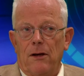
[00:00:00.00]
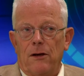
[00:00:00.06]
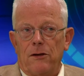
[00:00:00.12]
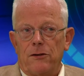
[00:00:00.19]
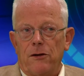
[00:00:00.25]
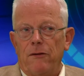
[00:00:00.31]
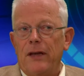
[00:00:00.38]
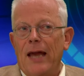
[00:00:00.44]

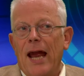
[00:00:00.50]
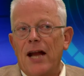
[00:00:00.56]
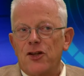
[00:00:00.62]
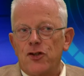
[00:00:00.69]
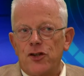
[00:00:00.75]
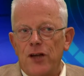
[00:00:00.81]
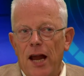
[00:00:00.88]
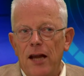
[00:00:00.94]
So the
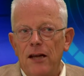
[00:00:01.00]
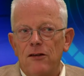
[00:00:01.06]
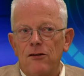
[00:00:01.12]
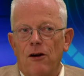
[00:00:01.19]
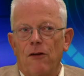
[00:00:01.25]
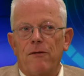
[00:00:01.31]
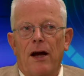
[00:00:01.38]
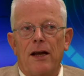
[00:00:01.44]

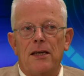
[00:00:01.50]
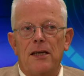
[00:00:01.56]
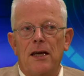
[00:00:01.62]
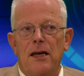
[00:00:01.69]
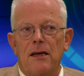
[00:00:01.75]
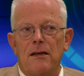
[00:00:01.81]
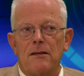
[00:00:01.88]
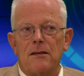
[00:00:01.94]
exchange of
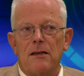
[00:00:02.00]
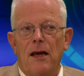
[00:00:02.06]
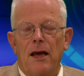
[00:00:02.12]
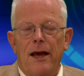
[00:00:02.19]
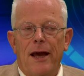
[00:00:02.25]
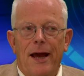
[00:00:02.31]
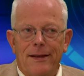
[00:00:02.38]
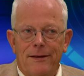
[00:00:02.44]
ideas
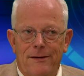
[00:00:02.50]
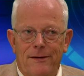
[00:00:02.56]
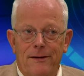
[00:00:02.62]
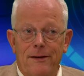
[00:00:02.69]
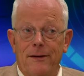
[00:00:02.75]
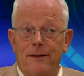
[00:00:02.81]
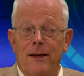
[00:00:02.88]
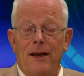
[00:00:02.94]

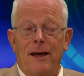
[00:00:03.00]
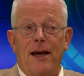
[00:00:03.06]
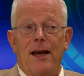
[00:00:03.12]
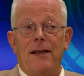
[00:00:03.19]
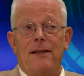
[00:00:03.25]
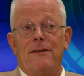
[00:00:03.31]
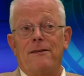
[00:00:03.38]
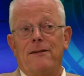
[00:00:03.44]

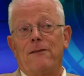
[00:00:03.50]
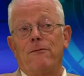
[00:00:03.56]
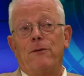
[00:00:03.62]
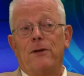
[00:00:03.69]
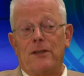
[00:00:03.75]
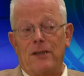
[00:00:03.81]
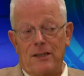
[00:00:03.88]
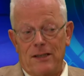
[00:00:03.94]
and
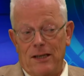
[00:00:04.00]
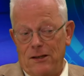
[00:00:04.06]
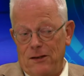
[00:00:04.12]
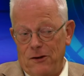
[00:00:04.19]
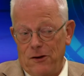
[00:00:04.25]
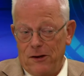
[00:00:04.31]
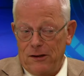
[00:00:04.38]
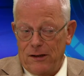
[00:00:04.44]
what I said
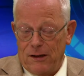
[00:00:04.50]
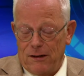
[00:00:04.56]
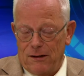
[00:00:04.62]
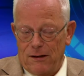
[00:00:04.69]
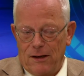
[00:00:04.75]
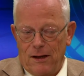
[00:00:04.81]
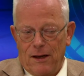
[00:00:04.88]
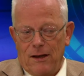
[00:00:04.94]
earlier,
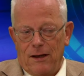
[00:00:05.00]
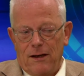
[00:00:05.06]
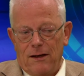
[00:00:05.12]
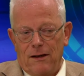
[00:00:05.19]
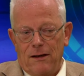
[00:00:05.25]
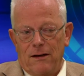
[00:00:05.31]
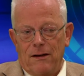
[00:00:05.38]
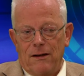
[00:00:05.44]

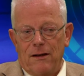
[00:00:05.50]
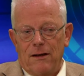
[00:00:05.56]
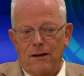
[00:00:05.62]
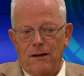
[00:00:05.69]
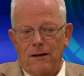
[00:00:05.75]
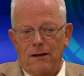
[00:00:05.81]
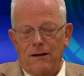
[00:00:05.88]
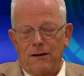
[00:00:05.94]

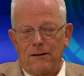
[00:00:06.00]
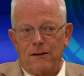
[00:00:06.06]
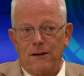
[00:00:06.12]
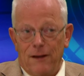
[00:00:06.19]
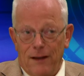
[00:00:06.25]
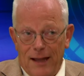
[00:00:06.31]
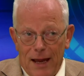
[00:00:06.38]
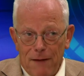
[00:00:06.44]

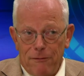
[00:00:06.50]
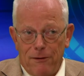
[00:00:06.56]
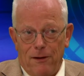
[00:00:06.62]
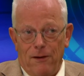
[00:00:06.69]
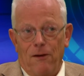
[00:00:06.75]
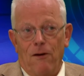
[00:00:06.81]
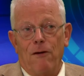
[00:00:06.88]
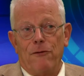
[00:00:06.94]
the
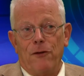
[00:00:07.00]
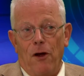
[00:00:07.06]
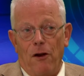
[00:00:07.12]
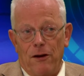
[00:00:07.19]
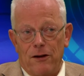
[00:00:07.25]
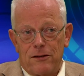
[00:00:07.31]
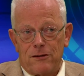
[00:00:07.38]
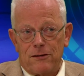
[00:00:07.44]
level of
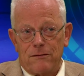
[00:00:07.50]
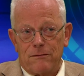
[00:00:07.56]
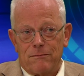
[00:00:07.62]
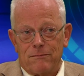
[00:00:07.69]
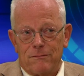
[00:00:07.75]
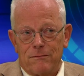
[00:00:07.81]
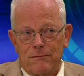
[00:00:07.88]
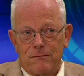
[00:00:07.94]
knowledge
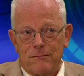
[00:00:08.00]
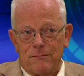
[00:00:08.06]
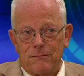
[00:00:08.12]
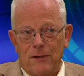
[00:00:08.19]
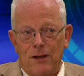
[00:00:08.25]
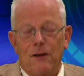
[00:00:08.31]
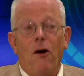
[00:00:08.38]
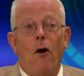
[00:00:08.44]

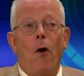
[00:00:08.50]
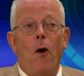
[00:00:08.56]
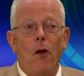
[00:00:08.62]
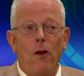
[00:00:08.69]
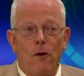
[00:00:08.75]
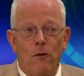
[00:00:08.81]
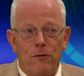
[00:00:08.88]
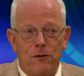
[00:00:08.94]

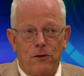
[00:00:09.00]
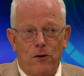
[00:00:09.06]
all over